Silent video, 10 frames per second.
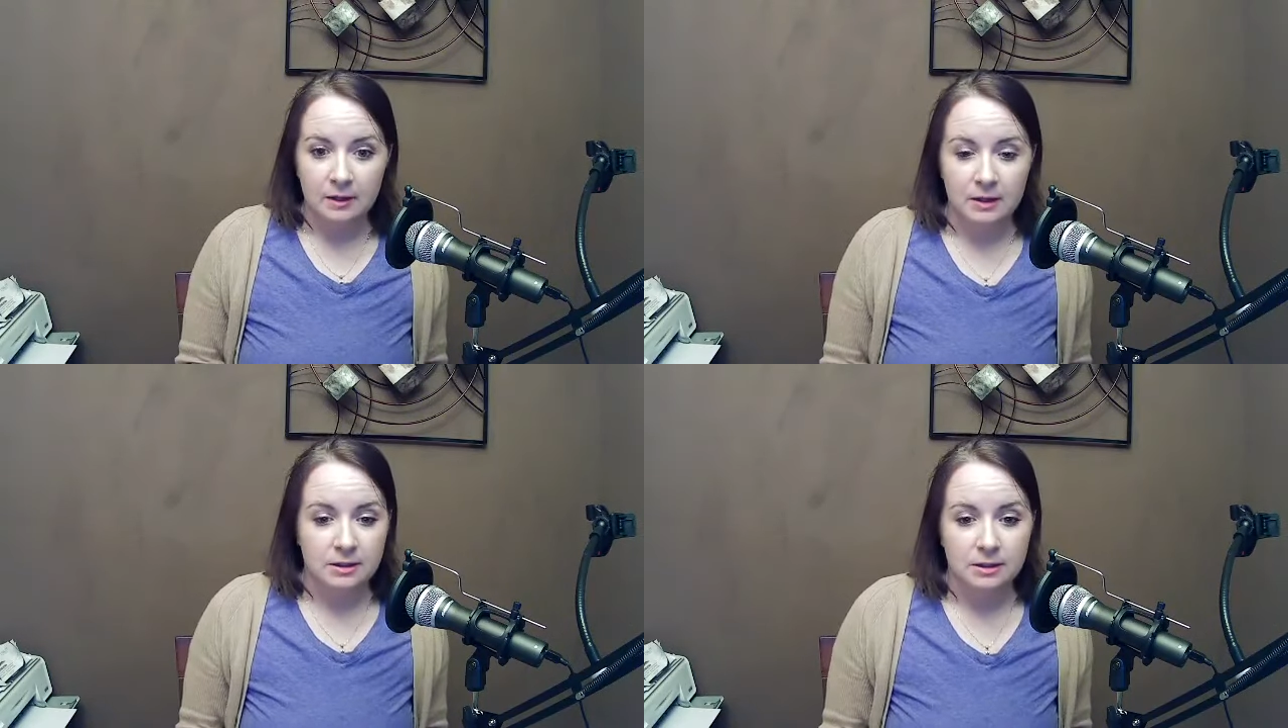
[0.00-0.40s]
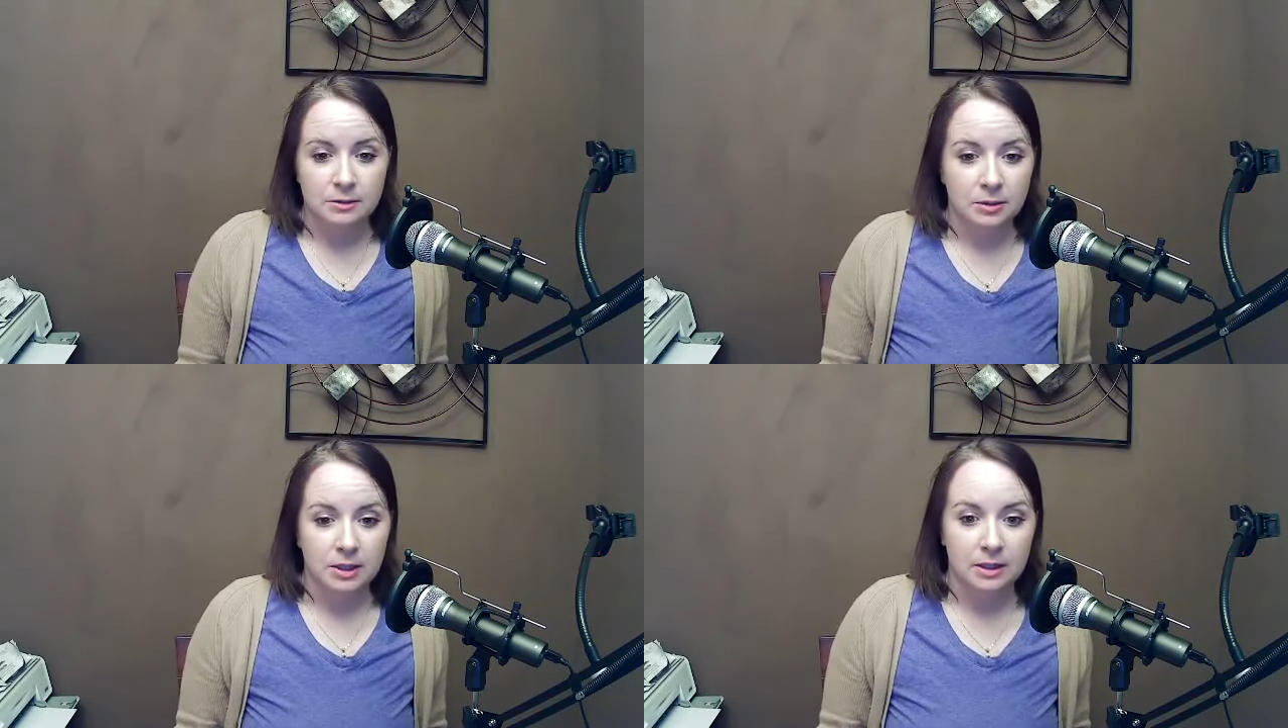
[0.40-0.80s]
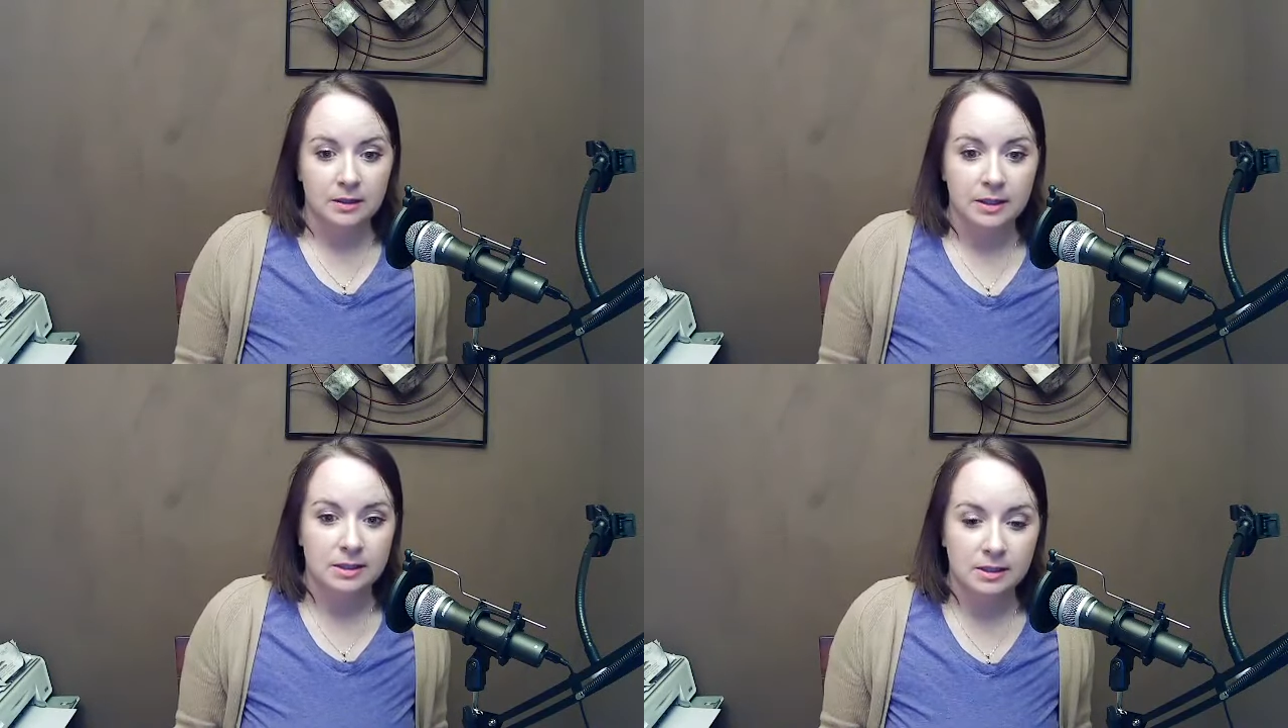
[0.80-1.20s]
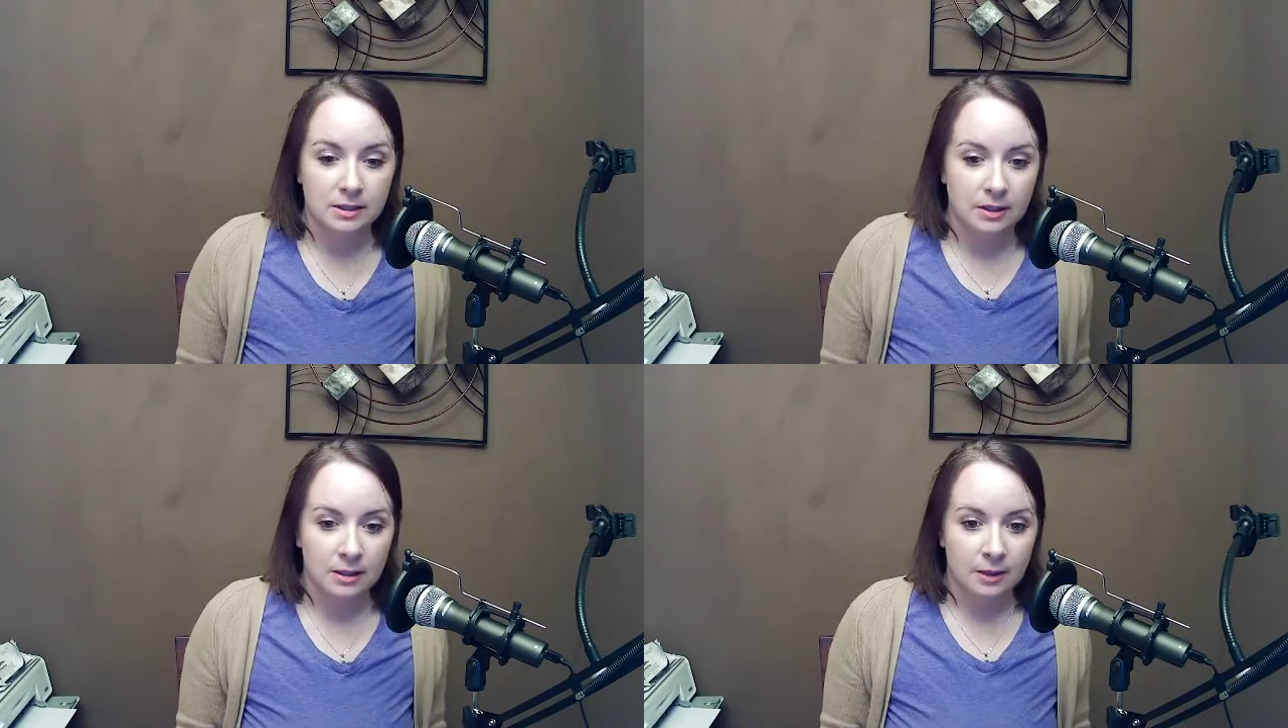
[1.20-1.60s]
This is ridiculous,
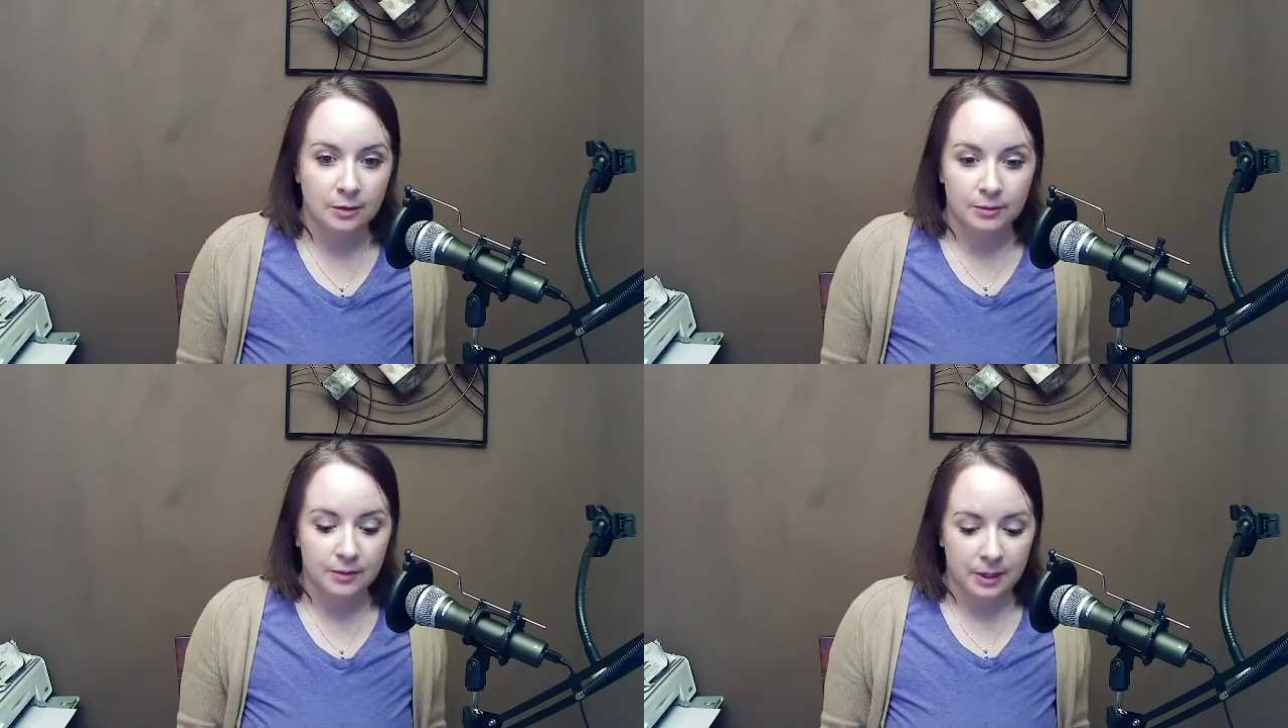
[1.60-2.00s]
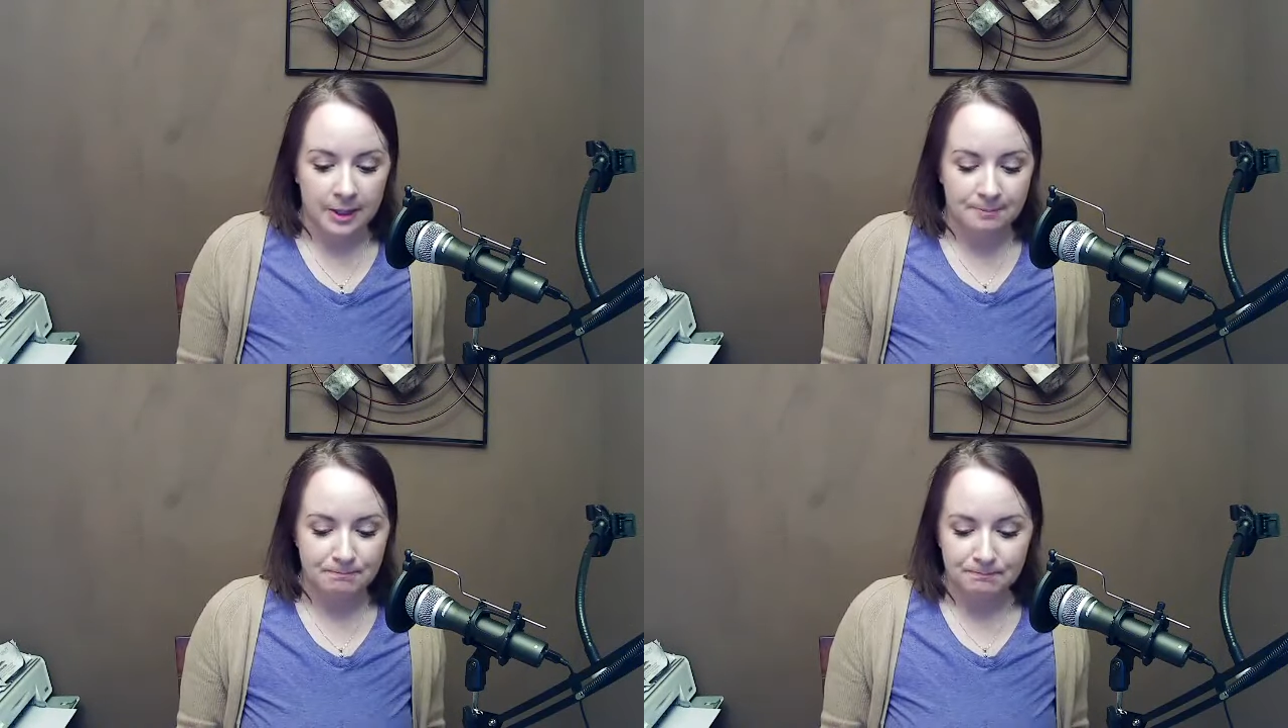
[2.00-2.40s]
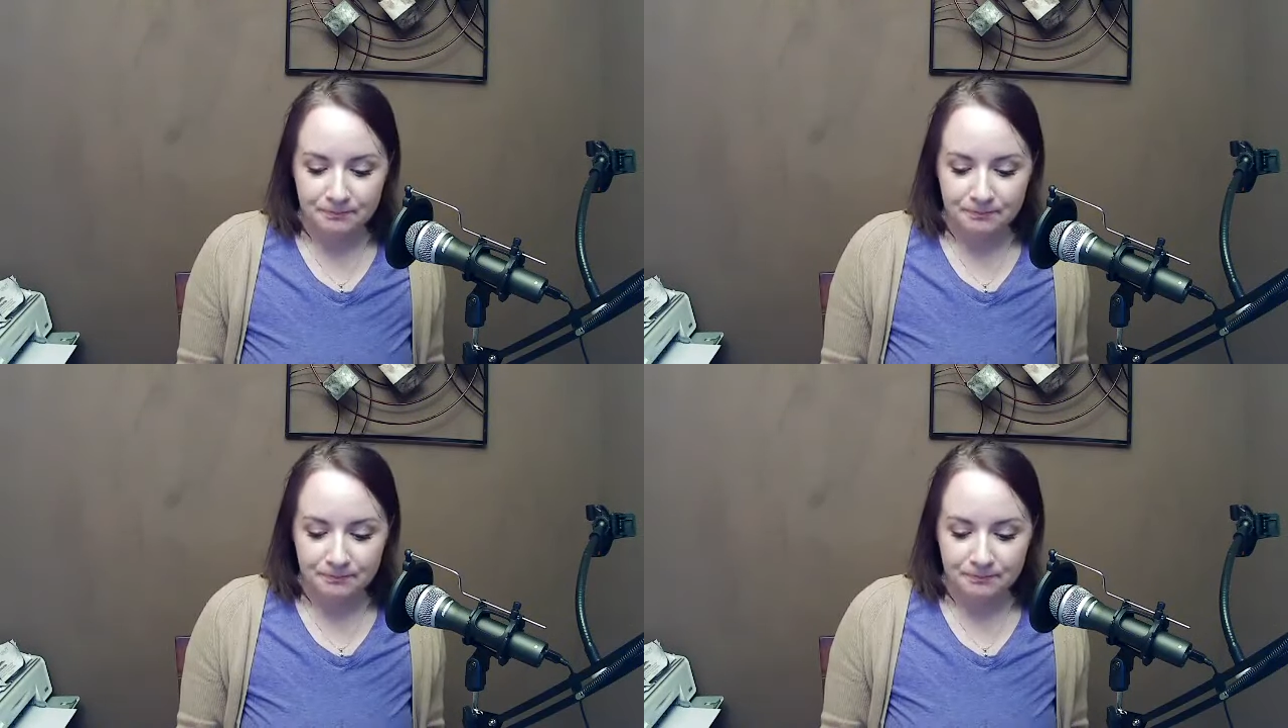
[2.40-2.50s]
you know, um,